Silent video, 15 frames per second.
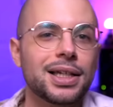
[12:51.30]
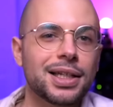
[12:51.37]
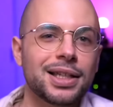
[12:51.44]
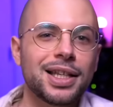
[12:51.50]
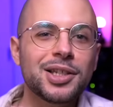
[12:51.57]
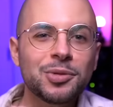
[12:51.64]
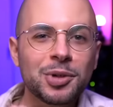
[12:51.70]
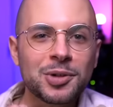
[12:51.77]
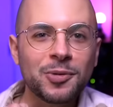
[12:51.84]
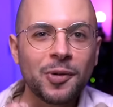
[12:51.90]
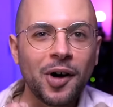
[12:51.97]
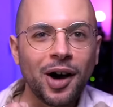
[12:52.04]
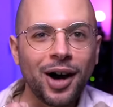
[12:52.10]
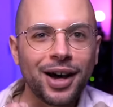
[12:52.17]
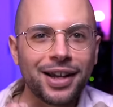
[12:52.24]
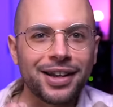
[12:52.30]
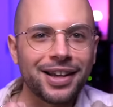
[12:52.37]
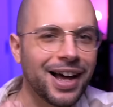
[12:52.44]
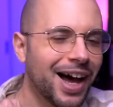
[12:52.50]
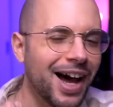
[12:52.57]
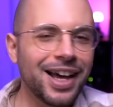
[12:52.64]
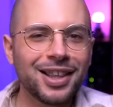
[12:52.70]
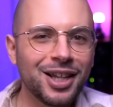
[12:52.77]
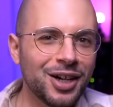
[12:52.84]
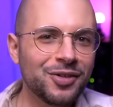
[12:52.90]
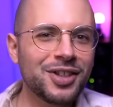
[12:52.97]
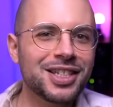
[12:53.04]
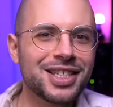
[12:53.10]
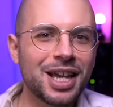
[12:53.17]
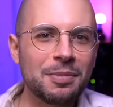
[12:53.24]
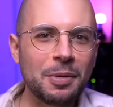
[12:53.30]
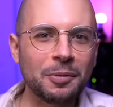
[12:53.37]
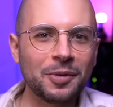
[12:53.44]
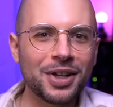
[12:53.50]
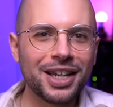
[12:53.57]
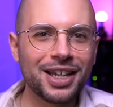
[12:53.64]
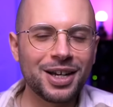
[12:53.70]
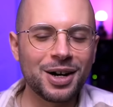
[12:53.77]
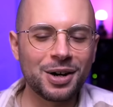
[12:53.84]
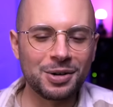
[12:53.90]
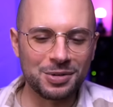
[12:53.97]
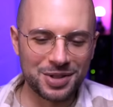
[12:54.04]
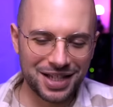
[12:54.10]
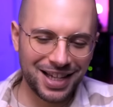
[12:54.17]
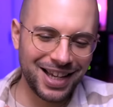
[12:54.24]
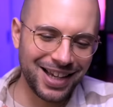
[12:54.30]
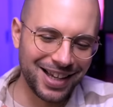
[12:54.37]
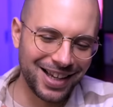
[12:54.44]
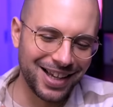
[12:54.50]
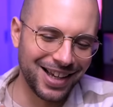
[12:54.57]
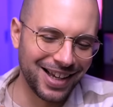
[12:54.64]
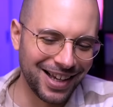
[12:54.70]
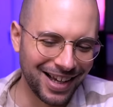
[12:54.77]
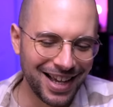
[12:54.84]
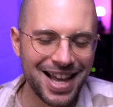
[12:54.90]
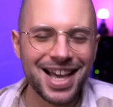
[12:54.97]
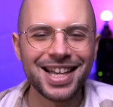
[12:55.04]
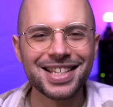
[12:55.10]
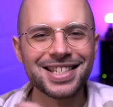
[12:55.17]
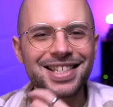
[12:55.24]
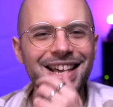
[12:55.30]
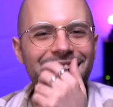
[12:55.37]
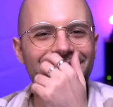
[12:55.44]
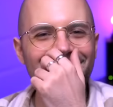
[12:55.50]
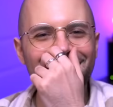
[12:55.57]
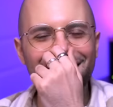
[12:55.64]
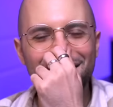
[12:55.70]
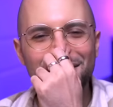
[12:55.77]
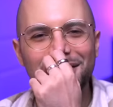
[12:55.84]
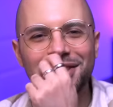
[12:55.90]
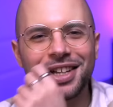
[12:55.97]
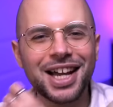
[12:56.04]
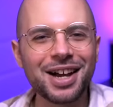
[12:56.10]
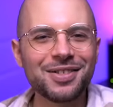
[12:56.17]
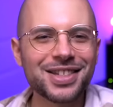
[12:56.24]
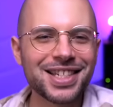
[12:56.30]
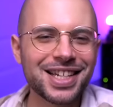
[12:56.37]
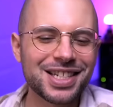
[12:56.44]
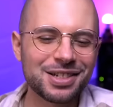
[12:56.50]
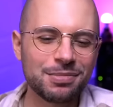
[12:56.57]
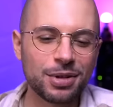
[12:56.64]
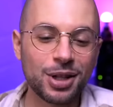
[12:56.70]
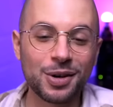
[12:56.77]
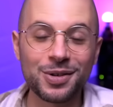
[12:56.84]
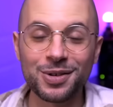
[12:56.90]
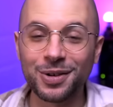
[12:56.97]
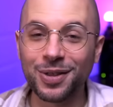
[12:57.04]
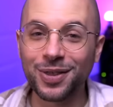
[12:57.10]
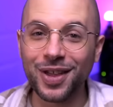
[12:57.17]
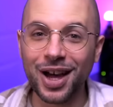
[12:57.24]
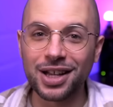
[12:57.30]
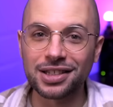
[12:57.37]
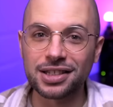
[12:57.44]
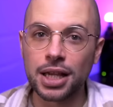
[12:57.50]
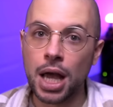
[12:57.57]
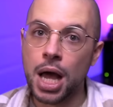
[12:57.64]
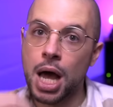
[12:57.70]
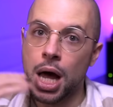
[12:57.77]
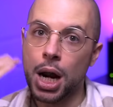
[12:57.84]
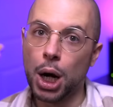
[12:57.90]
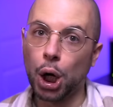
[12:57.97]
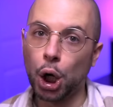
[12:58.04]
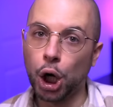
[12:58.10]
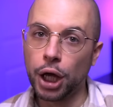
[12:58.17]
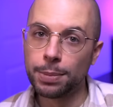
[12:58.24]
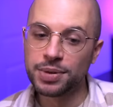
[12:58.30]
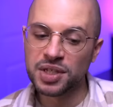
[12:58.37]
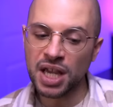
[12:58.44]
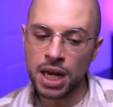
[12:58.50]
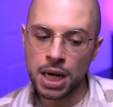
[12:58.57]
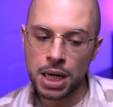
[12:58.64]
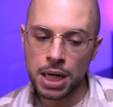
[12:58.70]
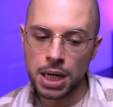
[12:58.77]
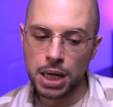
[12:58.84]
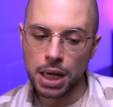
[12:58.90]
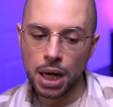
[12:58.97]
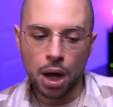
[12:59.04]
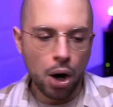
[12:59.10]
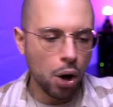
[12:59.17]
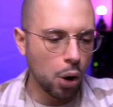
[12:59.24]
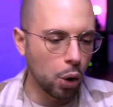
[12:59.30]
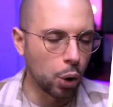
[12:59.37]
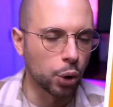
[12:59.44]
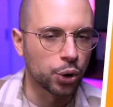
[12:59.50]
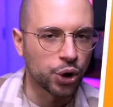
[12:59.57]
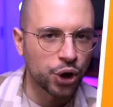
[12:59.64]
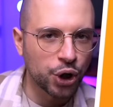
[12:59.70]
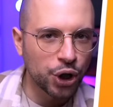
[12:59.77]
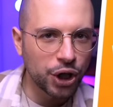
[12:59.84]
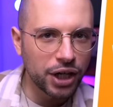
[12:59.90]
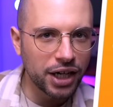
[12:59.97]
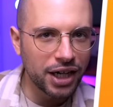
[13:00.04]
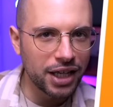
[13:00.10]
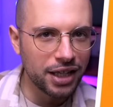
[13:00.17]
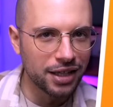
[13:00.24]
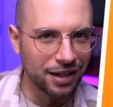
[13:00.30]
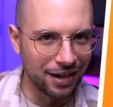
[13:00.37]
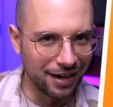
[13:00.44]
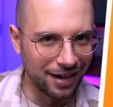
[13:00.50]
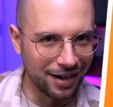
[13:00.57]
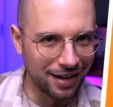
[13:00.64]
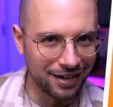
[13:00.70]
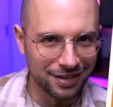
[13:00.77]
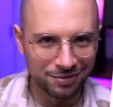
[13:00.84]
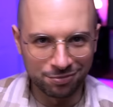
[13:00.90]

This was fun. I love these type of videos. So let me know in the comment section below your thoughts. Lip sync or real?